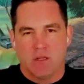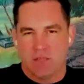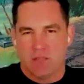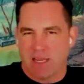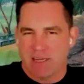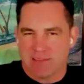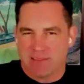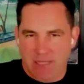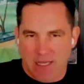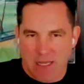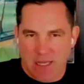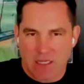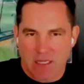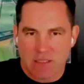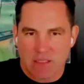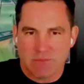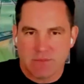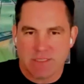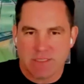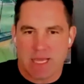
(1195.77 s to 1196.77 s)
A lot of
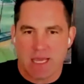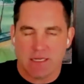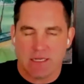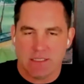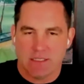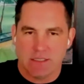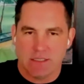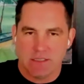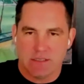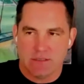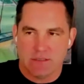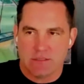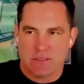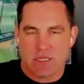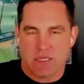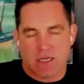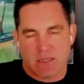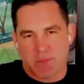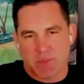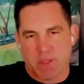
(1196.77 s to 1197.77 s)
time that is uh,